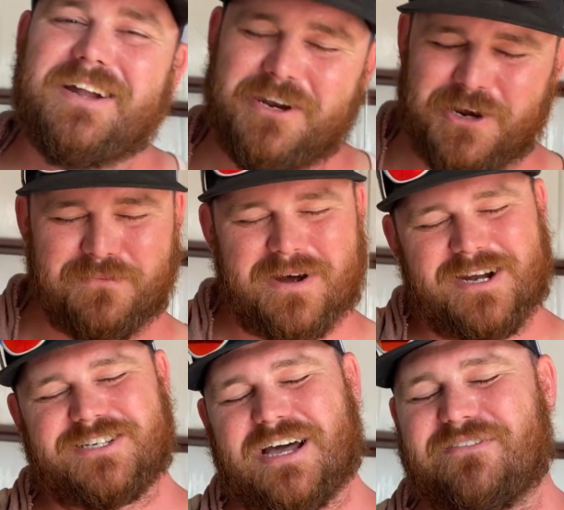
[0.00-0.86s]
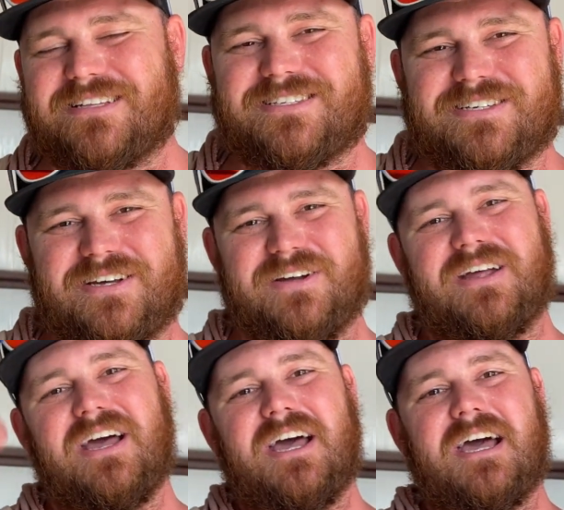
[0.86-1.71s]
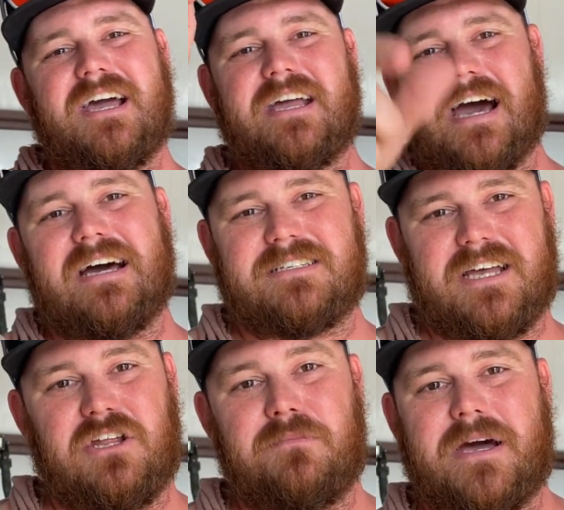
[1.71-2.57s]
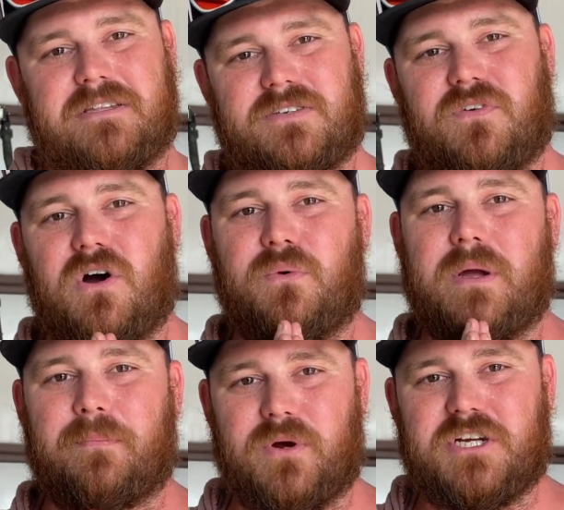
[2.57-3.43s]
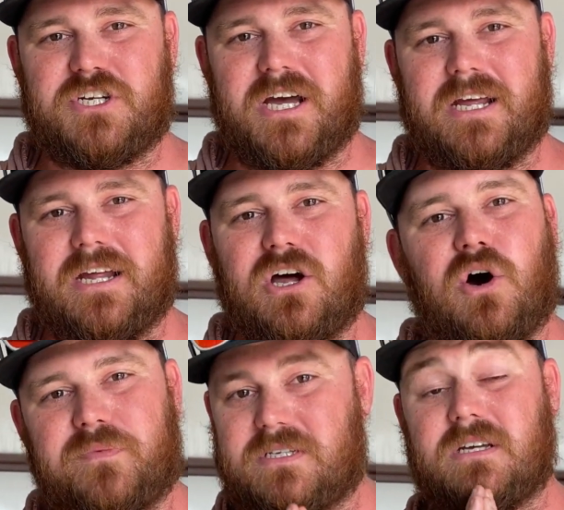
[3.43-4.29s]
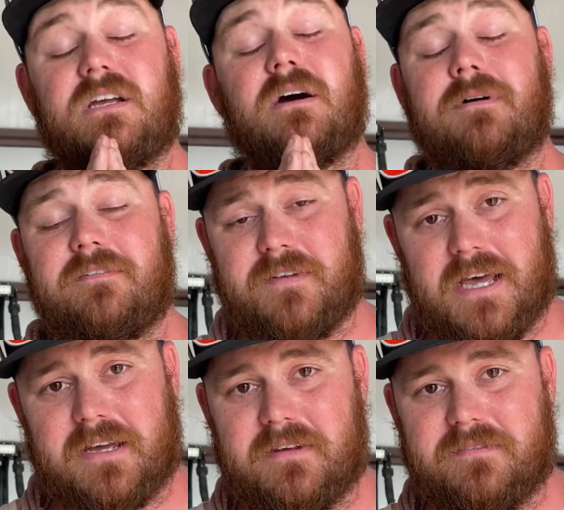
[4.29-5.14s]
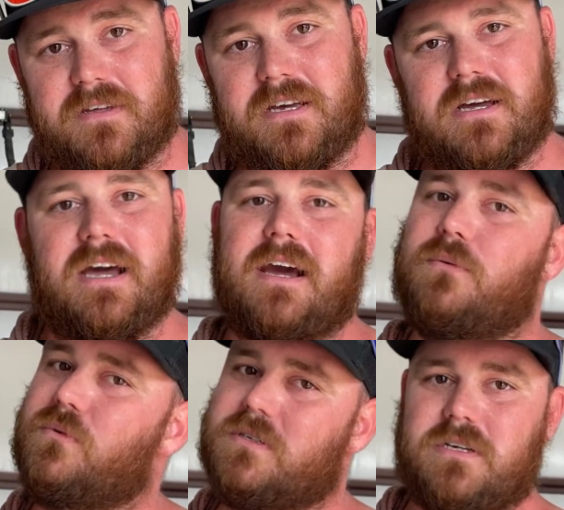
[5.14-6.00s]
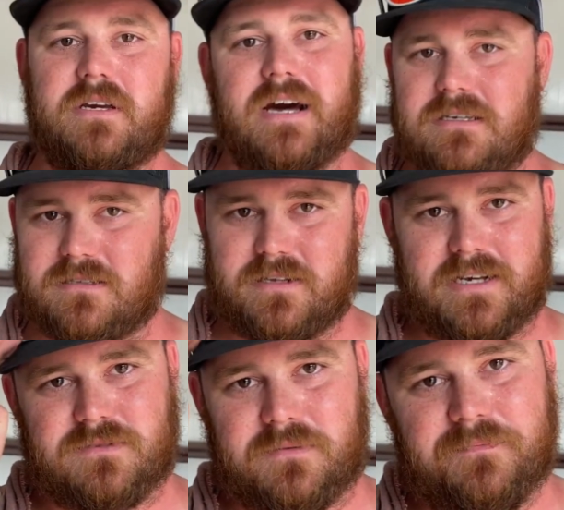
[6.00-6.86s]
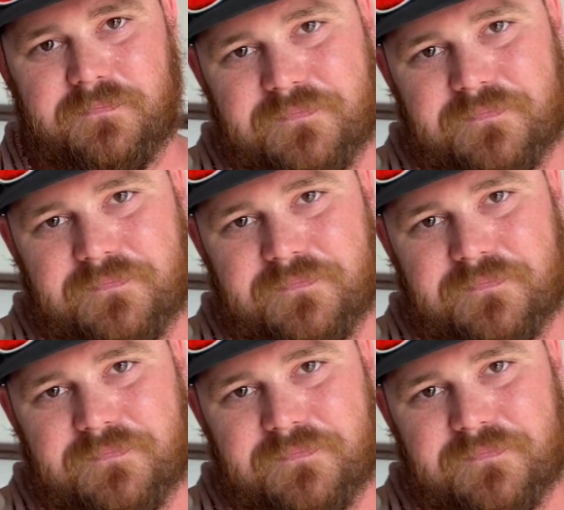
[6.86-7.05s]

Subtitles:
New merch coming soon. Guys, again, you made it this far. We appreciate it. Hope this didn't come off negatively, and we'll see you guys on the next one.